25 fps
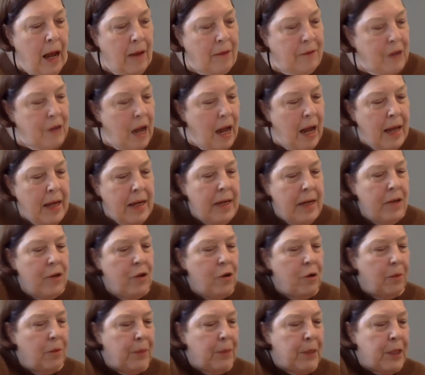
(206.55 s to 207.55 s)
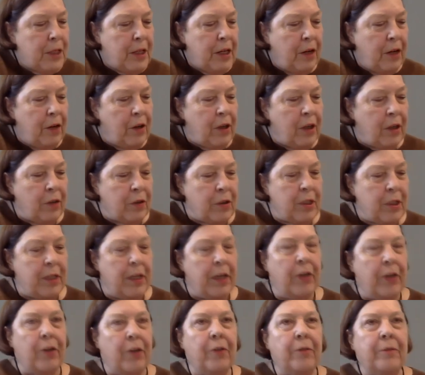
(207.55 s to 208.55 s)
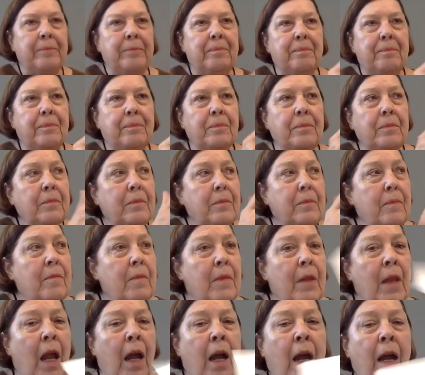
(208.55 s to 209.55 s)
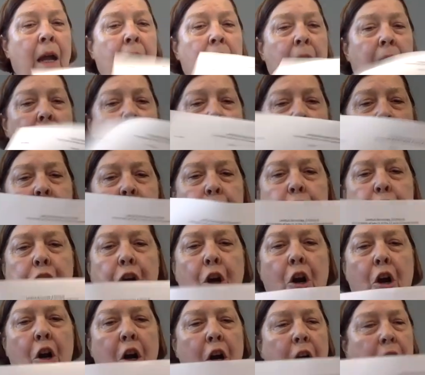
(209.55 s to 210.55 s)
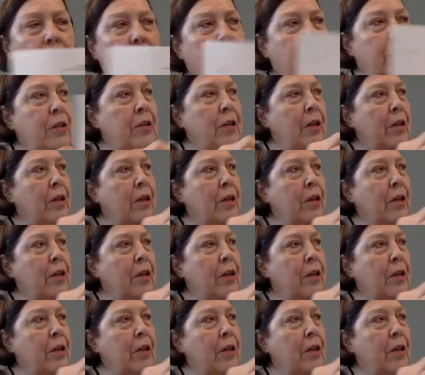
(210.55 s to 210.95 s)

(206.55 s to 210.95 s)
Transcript: I've got in your materials here uh, a chart